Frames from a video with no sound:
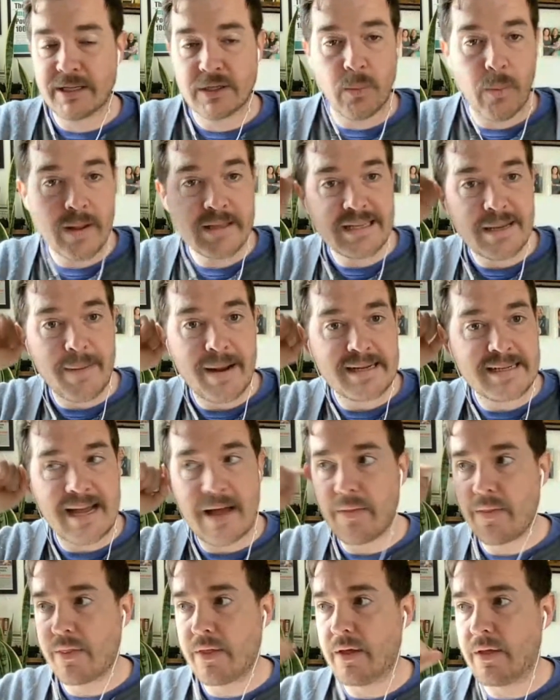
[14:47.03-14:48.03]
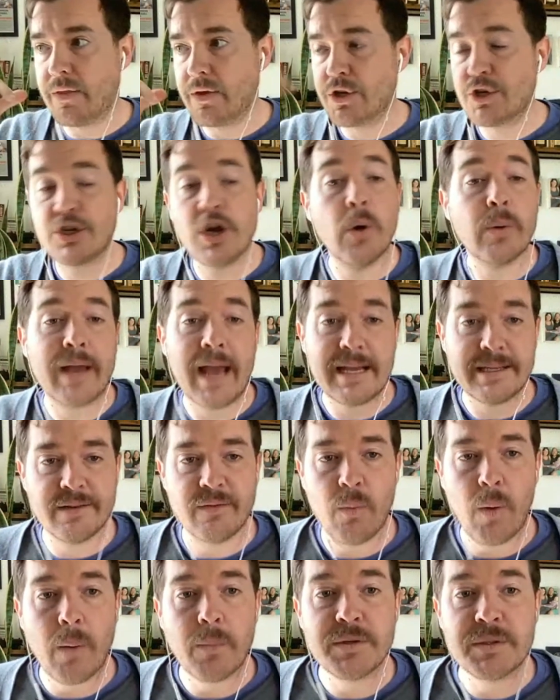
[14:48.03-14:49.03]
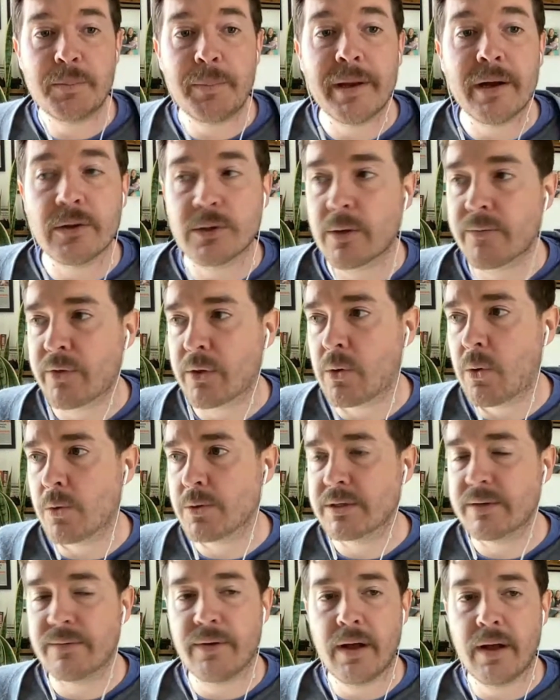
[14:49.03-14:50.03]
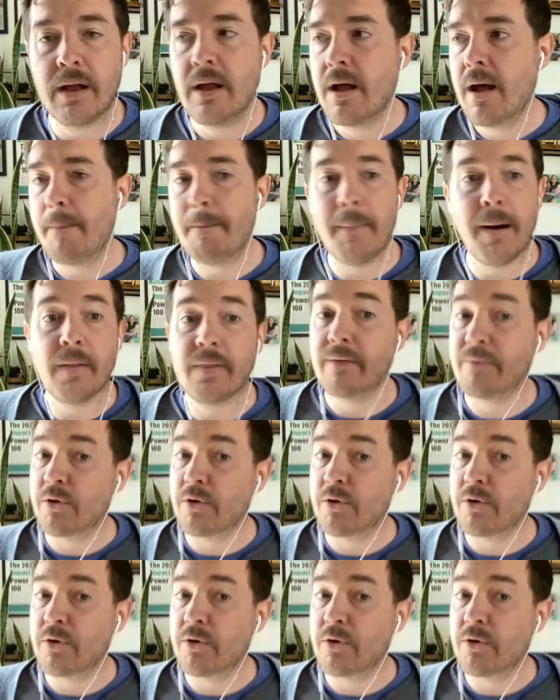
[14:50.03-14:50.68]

So Wednesday, May 10th, the showcase of what was built over the course of a month.